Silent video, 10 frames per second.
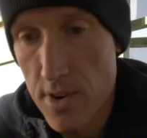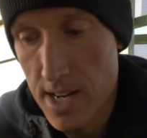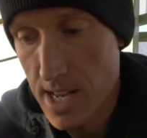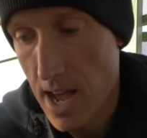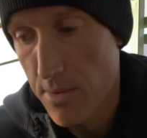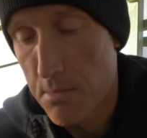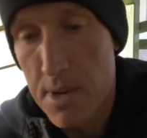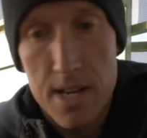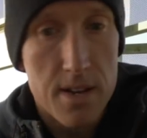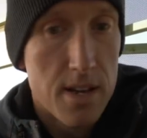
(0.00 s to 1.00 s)
not to have a
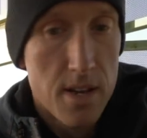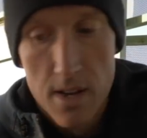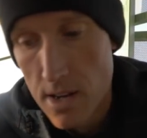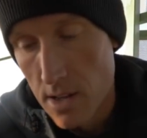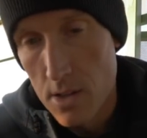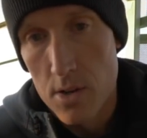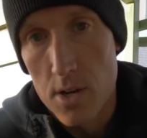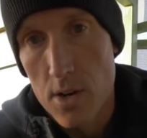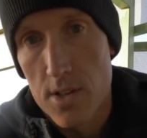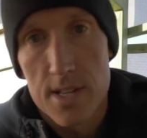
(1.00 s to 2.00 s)
big
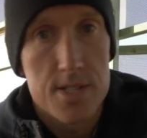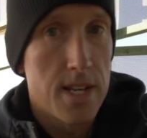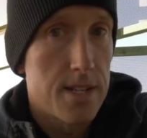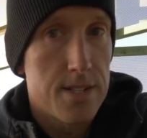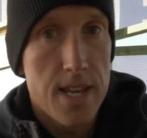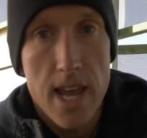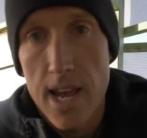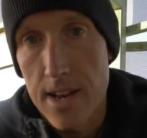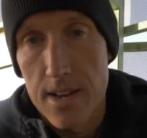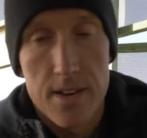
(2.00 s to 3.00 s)
logo that says
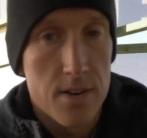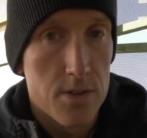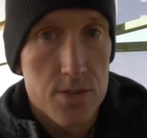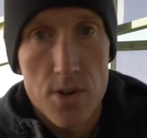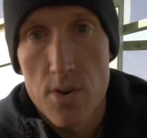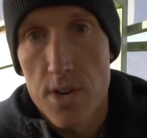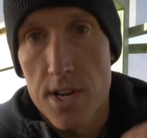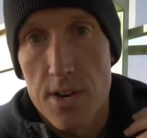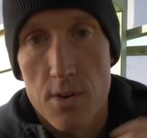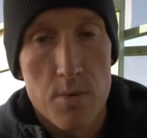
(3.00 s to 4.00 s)
Canon or
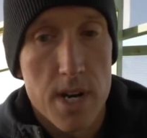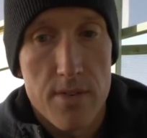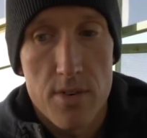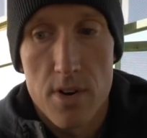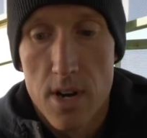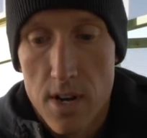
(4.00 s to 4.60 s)
Sony or whatever.